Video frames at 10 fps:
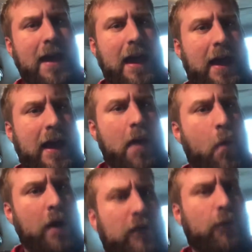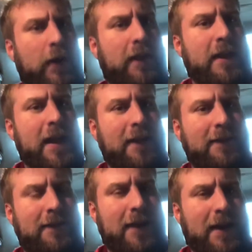and I want to read the
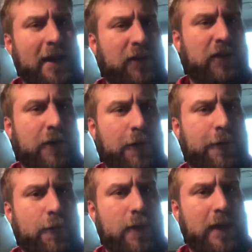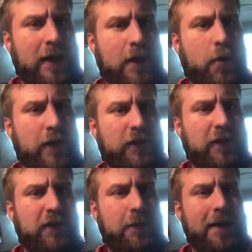next issue for the
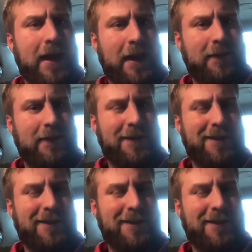questions to be answered.